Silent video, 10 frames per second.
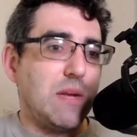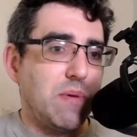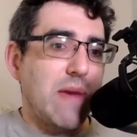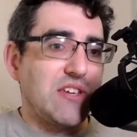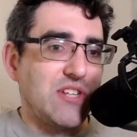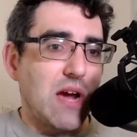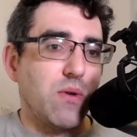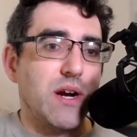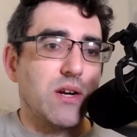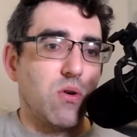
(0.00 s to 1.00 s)
a mesh
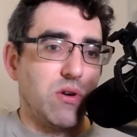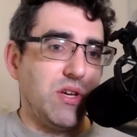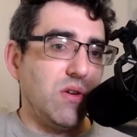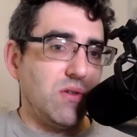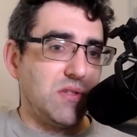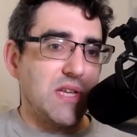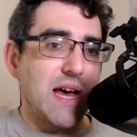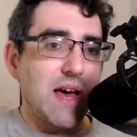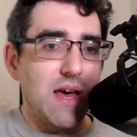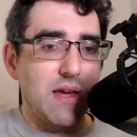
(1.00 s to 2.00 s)
network or use
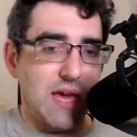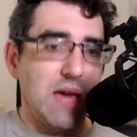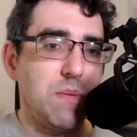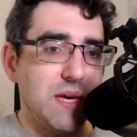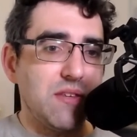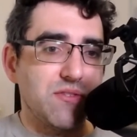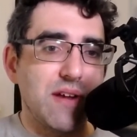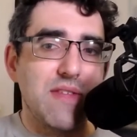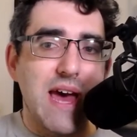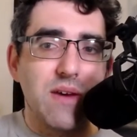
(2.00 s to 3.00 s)
APs throughout
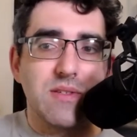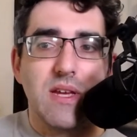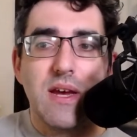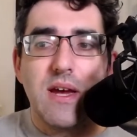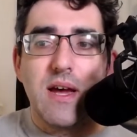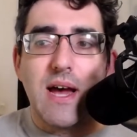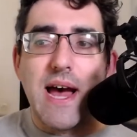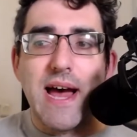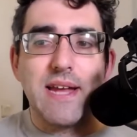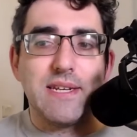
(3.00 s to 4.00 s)
the house.
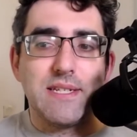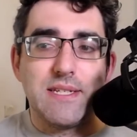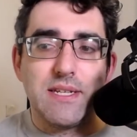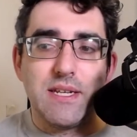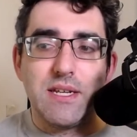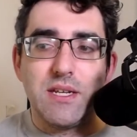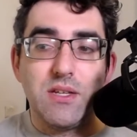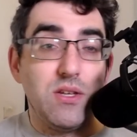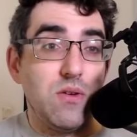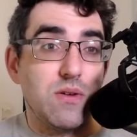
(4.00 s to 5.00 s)
And
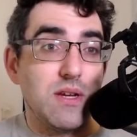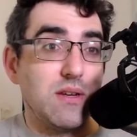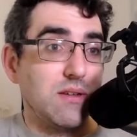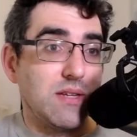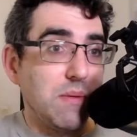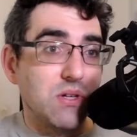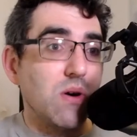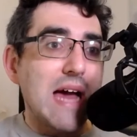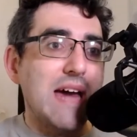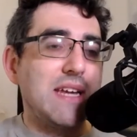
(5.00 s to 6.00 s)
you can keep going
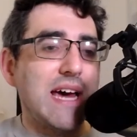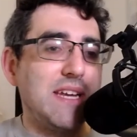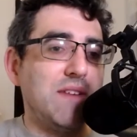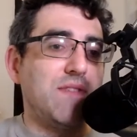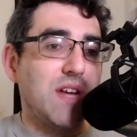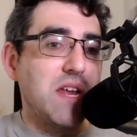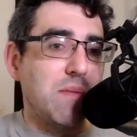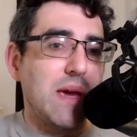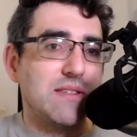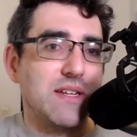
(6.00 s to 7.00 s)
at infinitum,
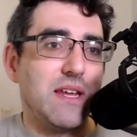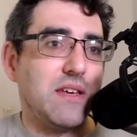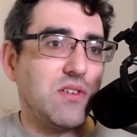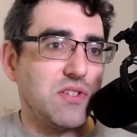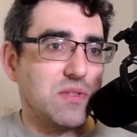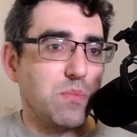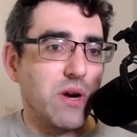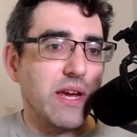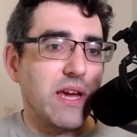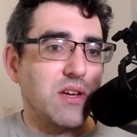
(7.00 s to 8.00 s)
basically. You're just
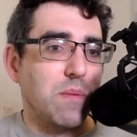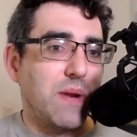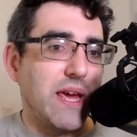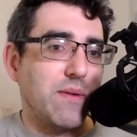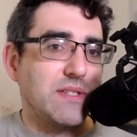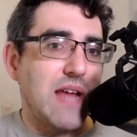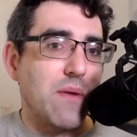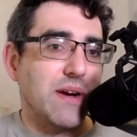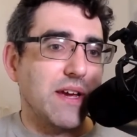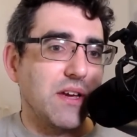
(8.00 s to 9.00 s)
bringing, you're playing with
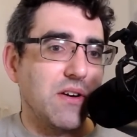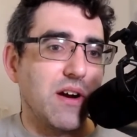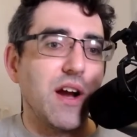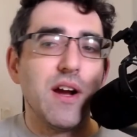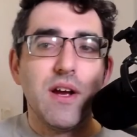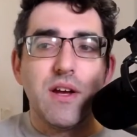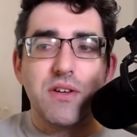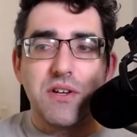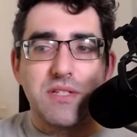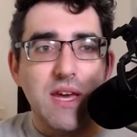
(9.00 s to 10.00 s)
networking. You're
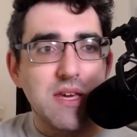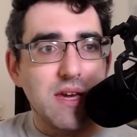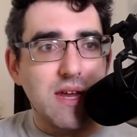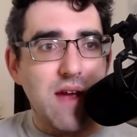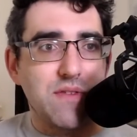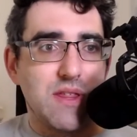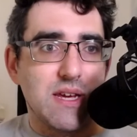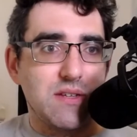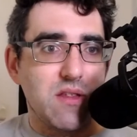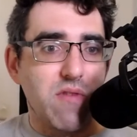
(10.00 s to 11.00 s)
taking it everything
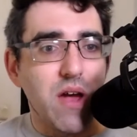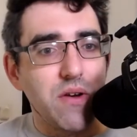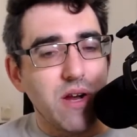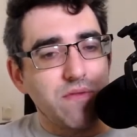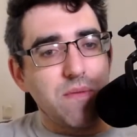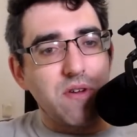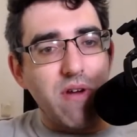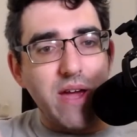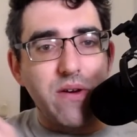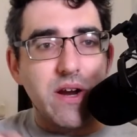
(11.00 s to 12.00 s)
to the router, and from the
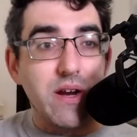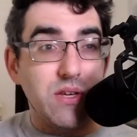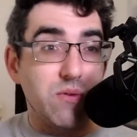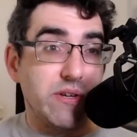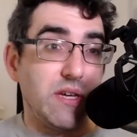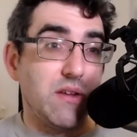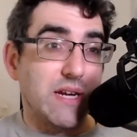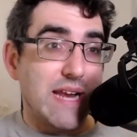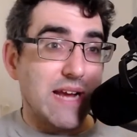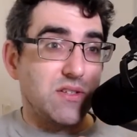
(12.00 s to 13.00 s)
router, you can either
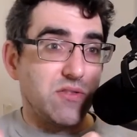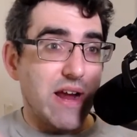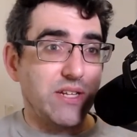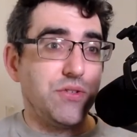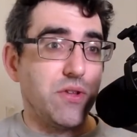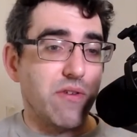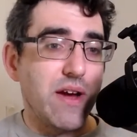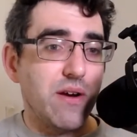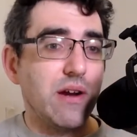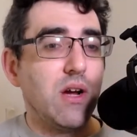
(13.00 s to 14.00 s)
connect directly to the
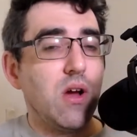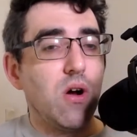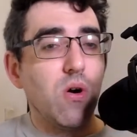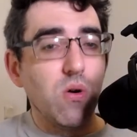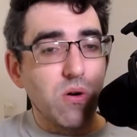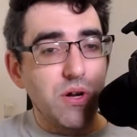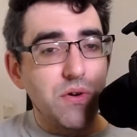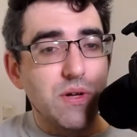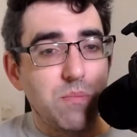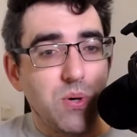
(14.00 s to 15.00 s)
router or you
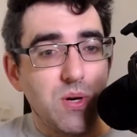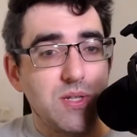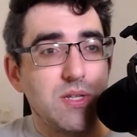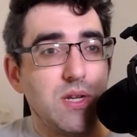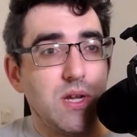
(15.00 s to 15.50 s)
can put